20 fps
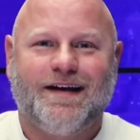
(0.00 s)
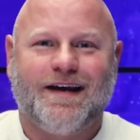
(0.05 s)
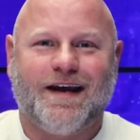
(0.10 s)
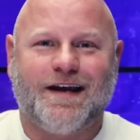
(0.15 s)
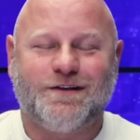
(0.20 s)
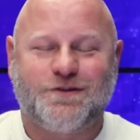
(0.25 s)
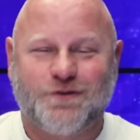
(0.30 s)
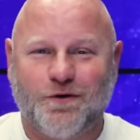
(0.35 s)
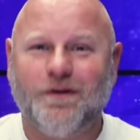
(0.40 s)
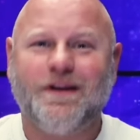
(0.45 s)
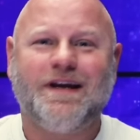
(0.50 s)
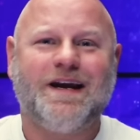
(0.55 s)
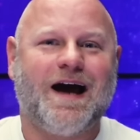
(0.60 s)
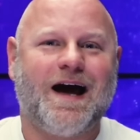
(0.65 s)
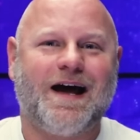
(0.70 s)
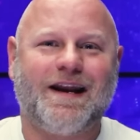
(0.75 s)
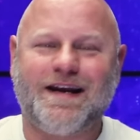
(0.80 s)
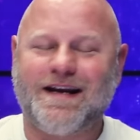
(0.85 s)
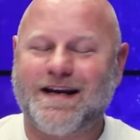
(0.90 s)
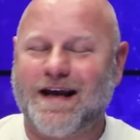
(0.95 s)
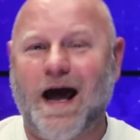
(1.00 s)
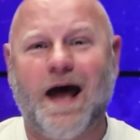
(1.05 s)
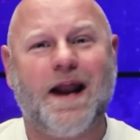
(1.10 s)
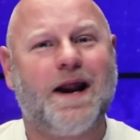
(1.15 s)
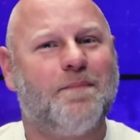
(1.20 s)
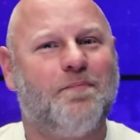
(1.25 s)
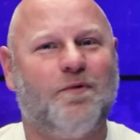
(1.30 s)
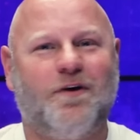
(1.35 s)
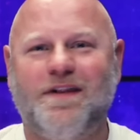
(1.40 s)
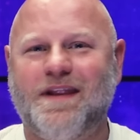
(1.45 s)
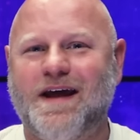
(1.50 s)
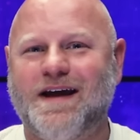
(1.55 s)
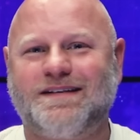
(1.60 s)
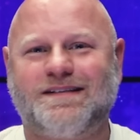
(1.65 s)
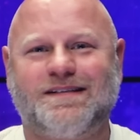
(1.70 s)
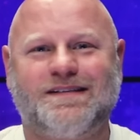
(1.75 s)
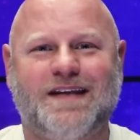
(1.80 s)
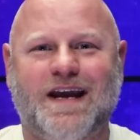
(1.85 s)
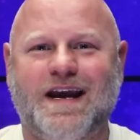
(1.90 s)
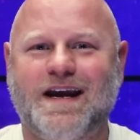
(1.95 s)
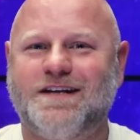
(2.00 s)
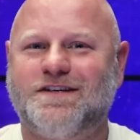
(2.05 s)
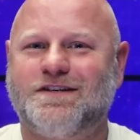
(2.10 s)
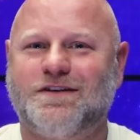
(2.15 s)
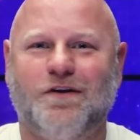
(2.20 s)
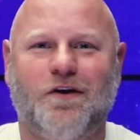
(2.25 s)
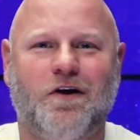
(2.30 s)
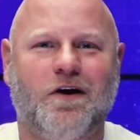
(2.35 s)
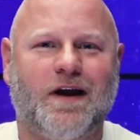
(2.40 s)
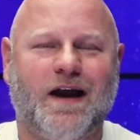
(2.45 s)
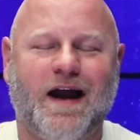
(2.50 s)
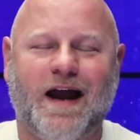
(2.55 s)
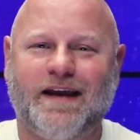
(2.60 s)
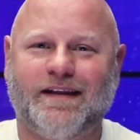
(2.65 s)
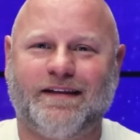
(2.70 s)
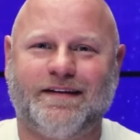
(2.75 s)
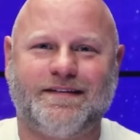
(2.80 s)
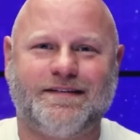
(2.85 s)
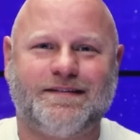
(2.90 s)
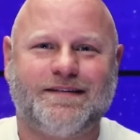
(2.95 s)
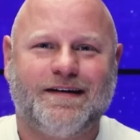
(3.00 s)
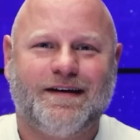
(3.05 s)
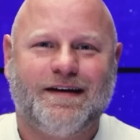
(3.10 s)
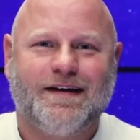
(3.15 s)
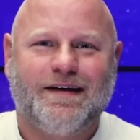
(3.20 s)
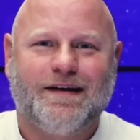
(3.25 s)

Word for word: And Giuliani got up on that stage in Long Island